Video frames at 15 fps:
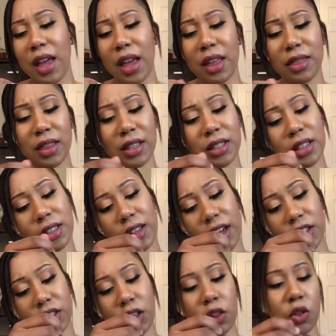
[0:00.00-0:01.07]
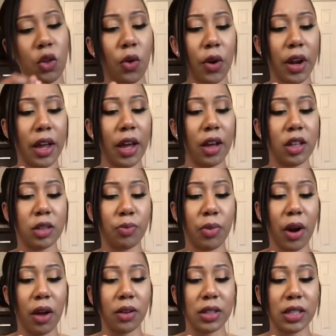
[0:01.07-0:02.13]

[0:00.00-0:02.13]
And this is actually L'Oreal's Brow